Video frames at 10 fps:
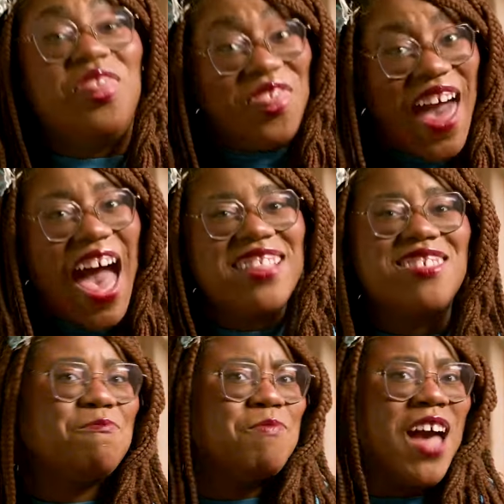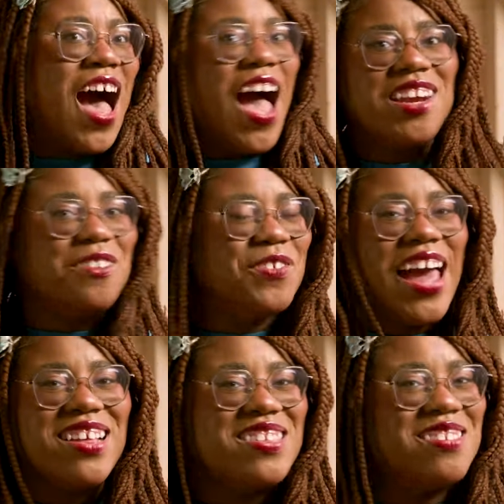That's kind of
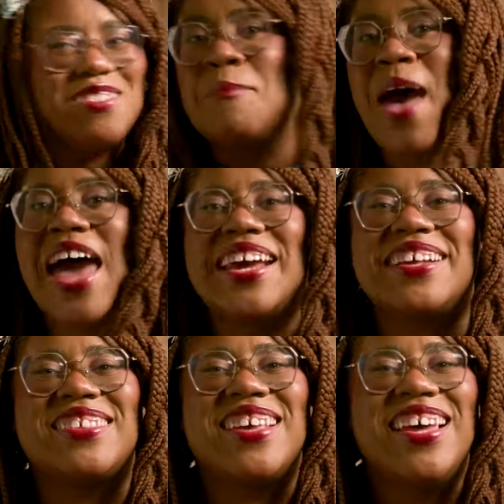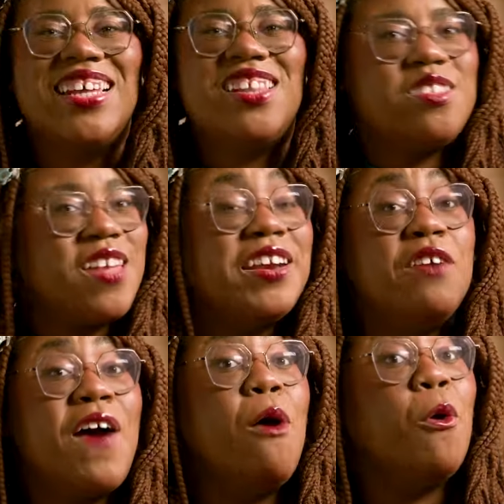like systematics, the study
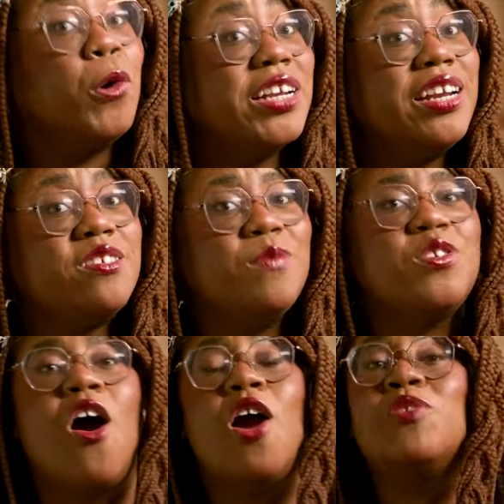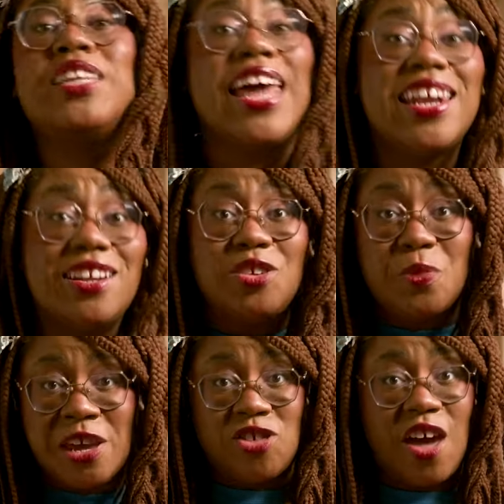of how organisms are related
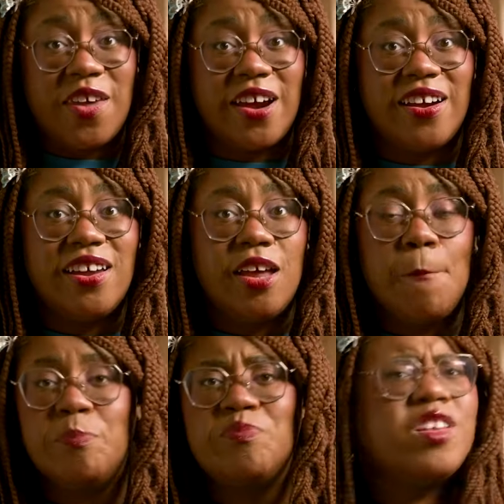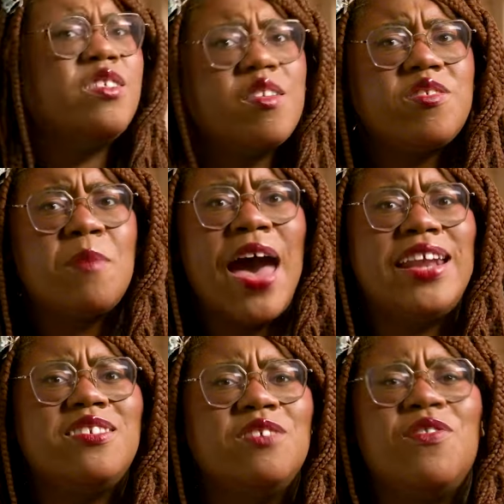to each other.
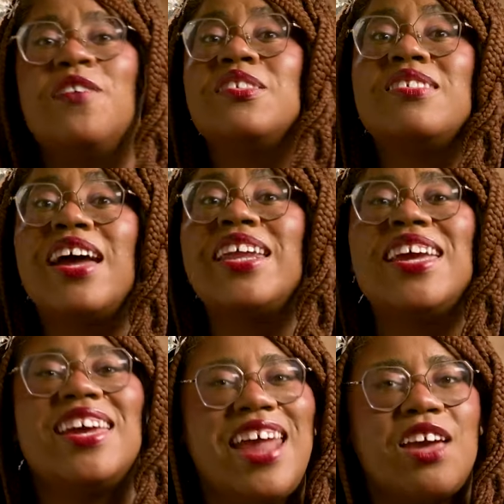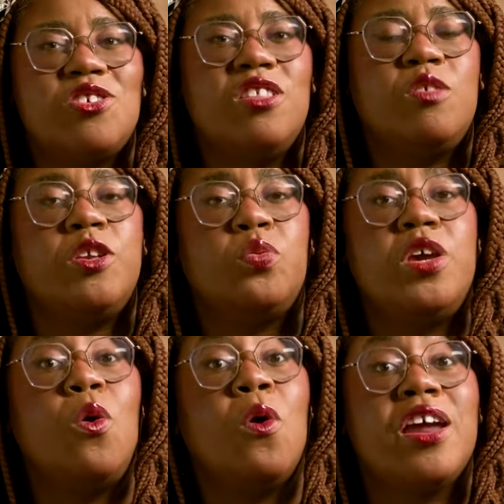Systematics involves studying connections
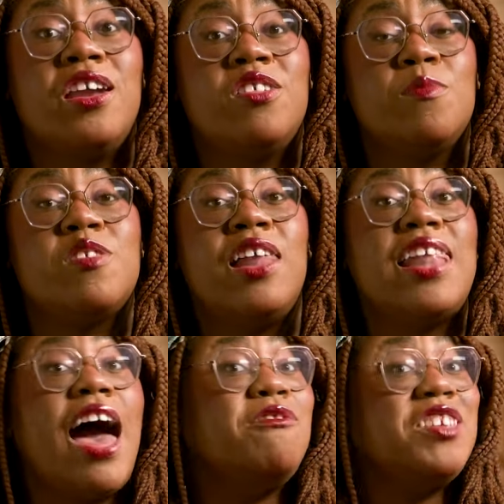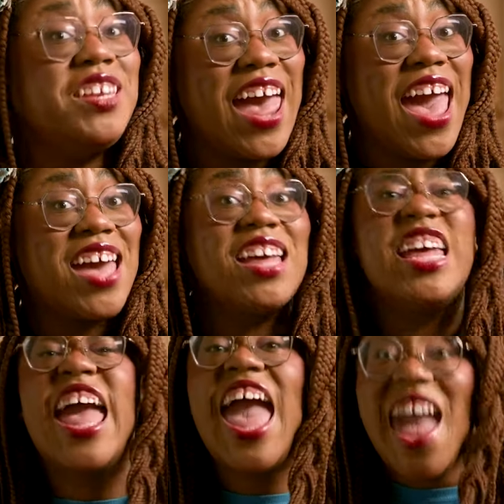between organisms alive today
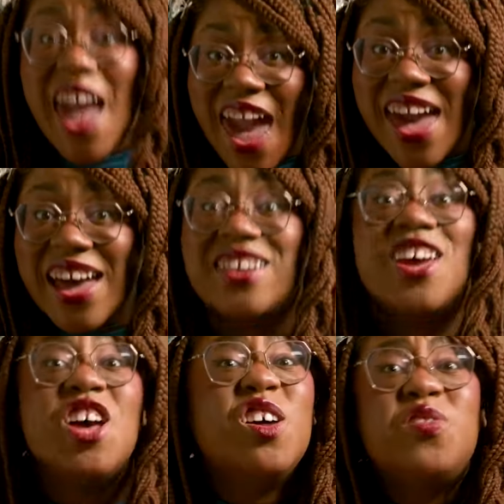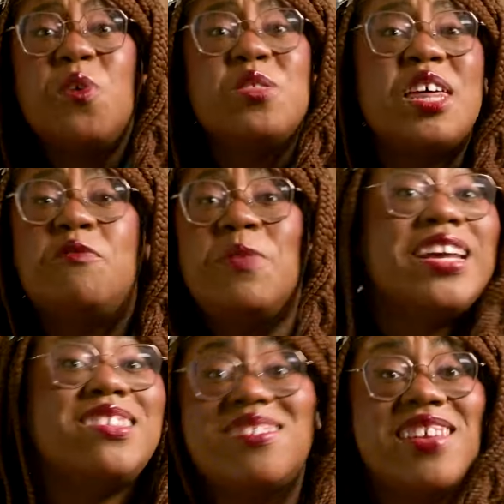and those that have been
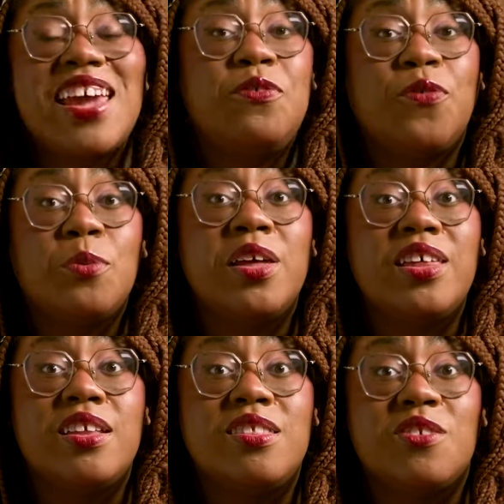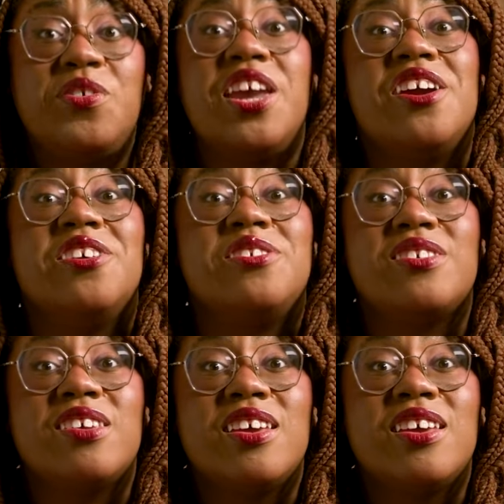extinct for millions of years.